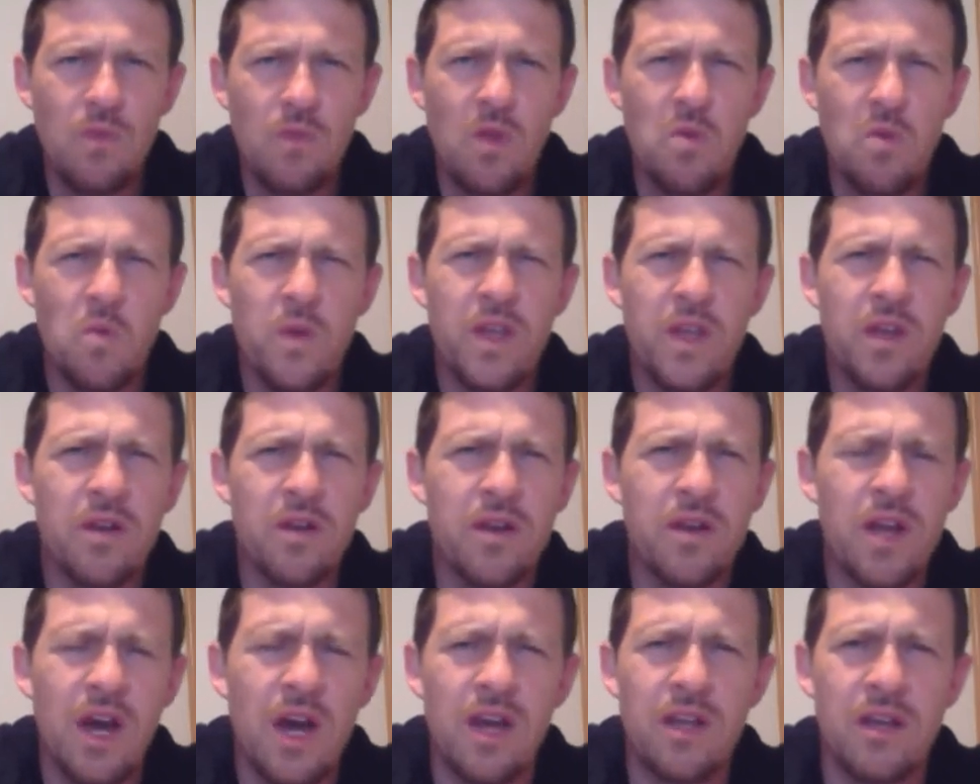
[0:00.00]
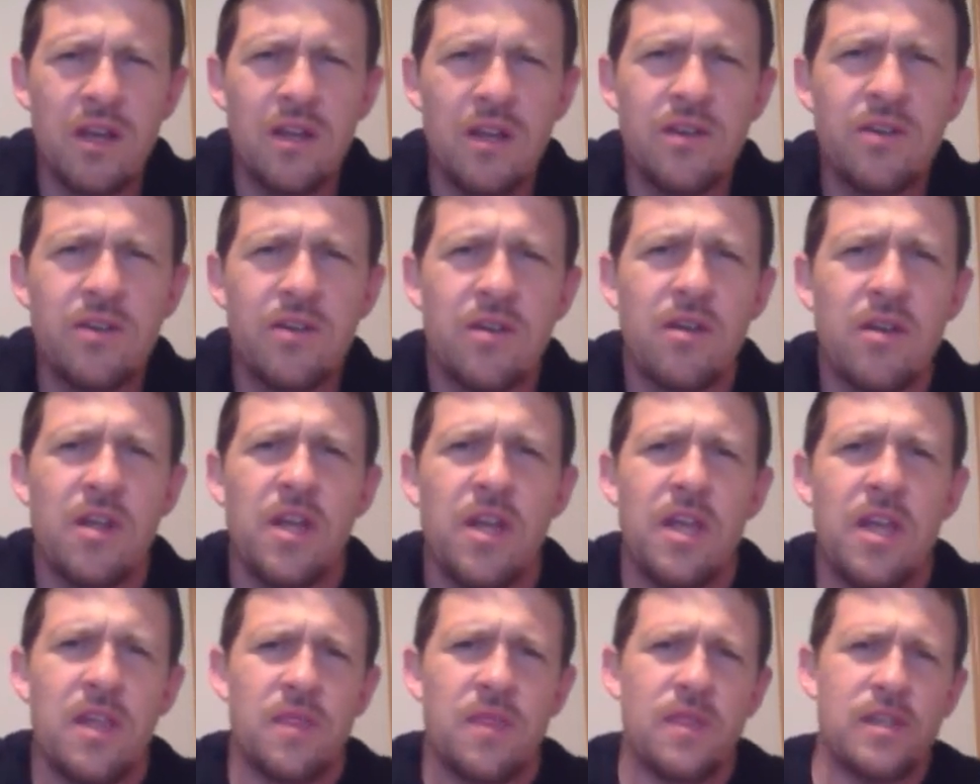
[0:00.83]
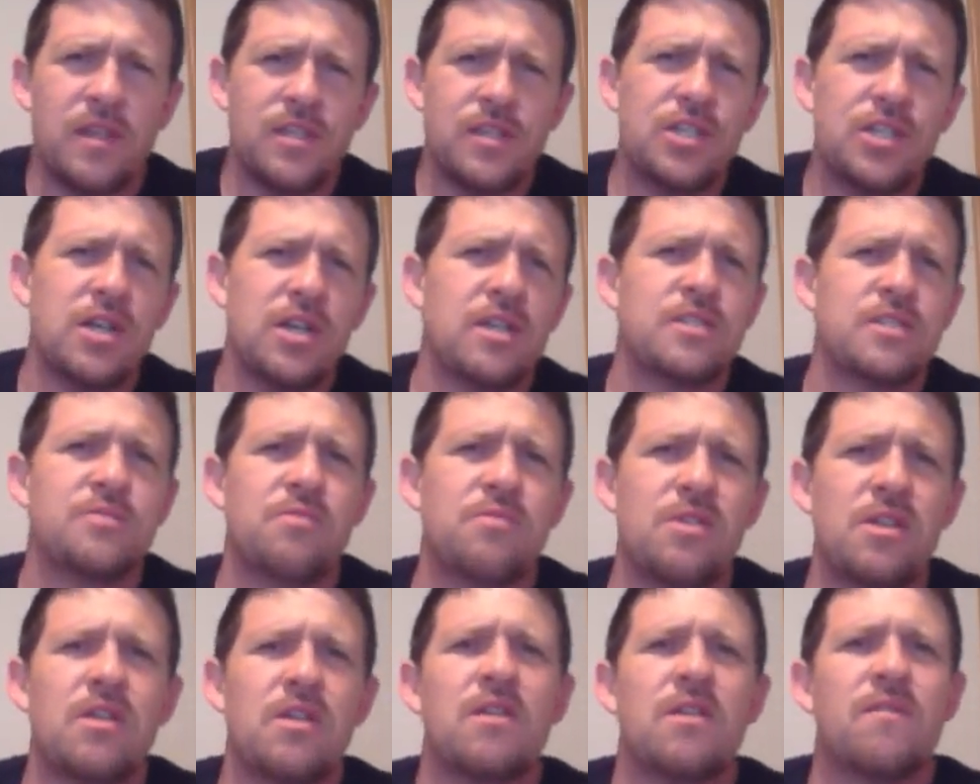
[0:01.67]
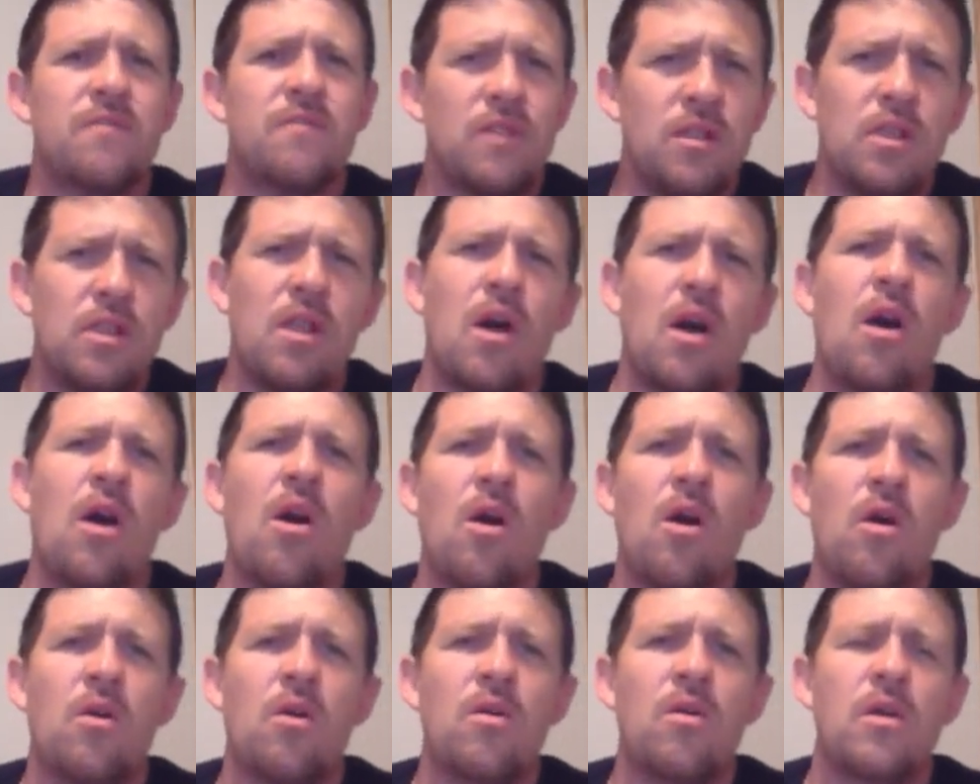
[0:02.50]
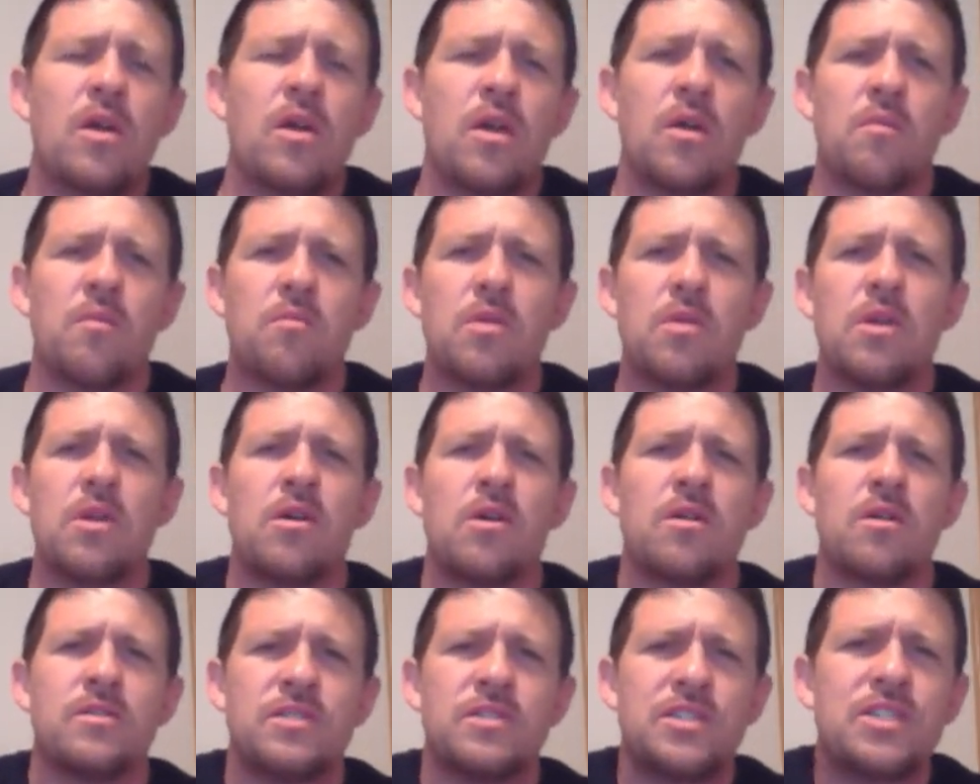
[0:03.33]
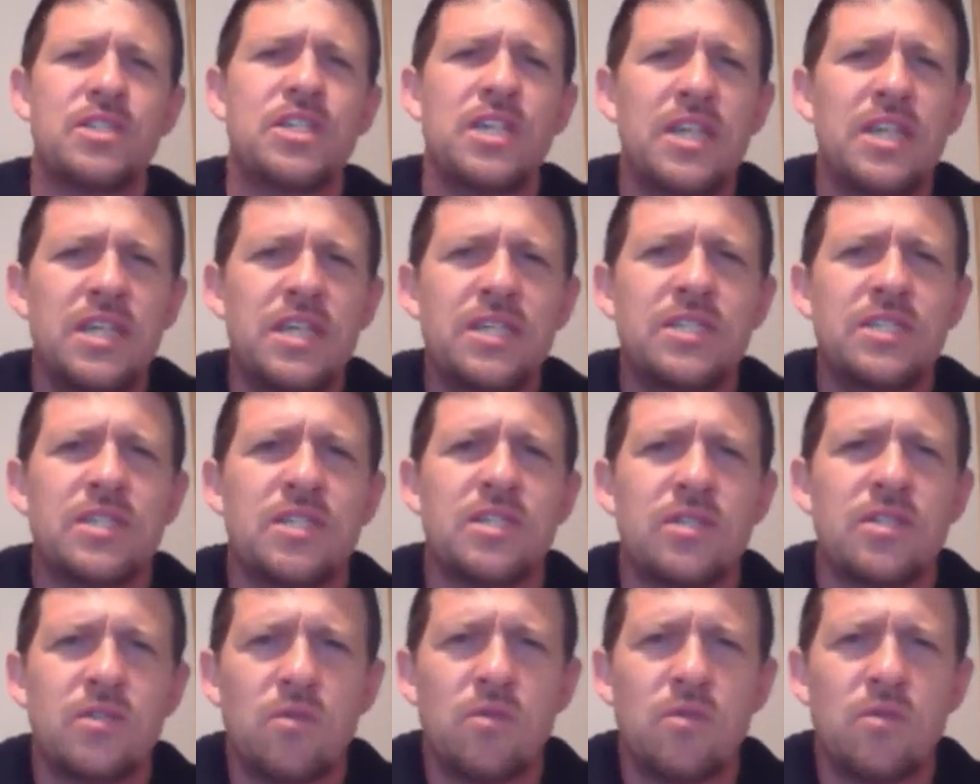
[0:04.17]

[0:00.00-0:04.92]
we are not under the judgment of the law because Jesus